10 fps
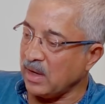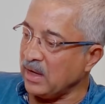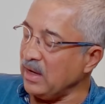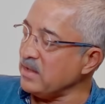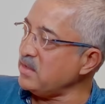
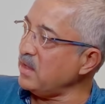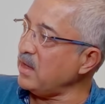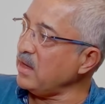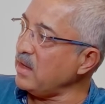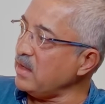at less than
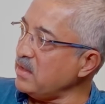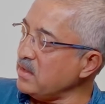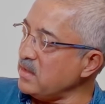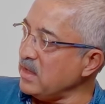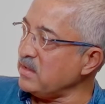10
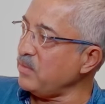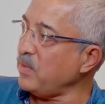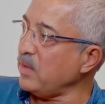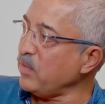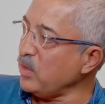kgs, less than
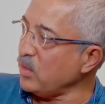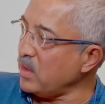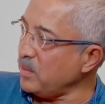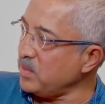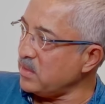5
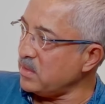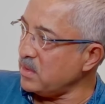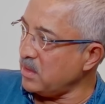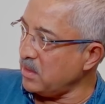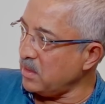kilograms?
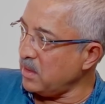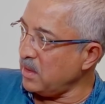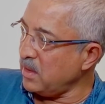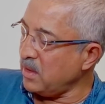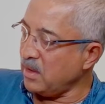
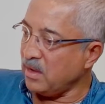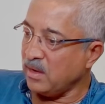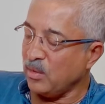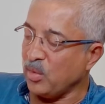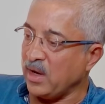
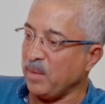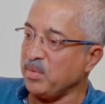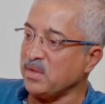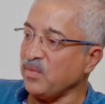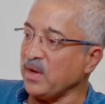What
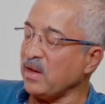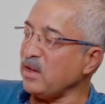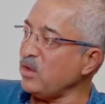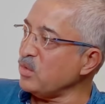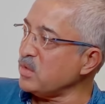happens if I can
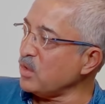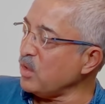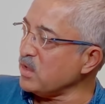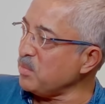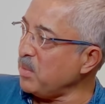reduce the
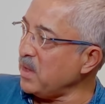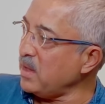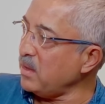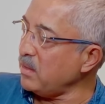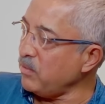cost by
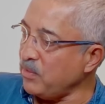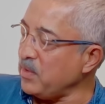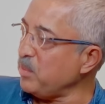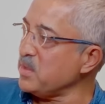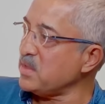
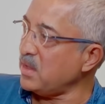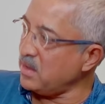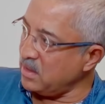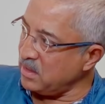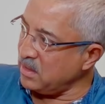50%?
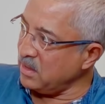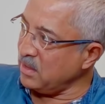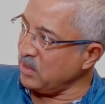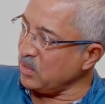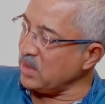
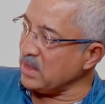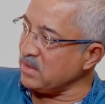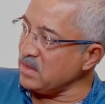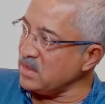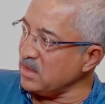So
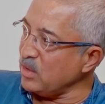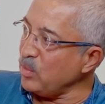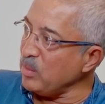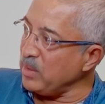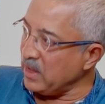that's the journey
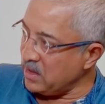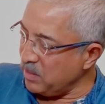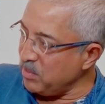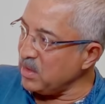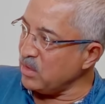we'll be
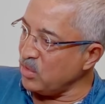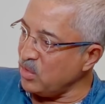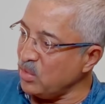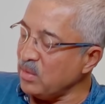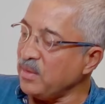attempting to
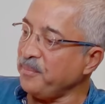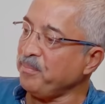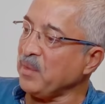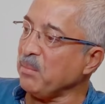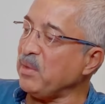do.
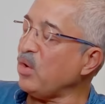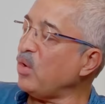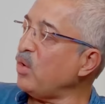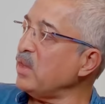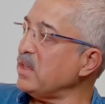But
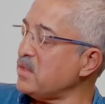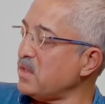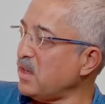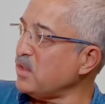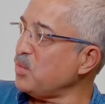all that
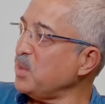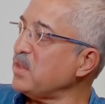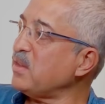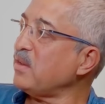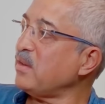starts
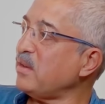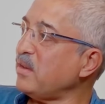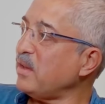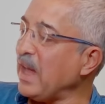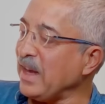with
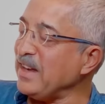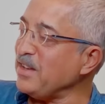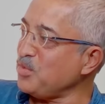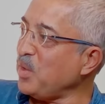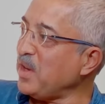at
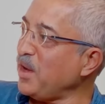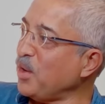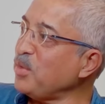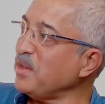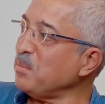least one
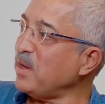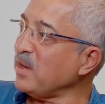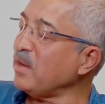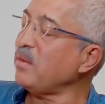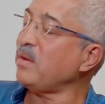out in the
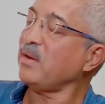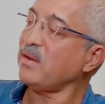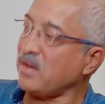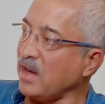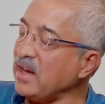market,
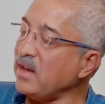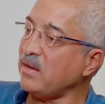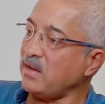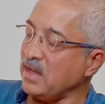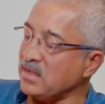tried,
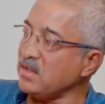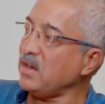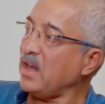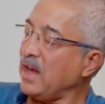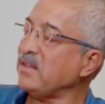
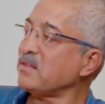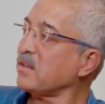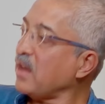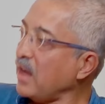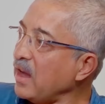tested at
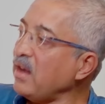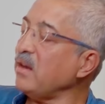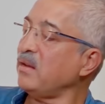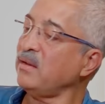scale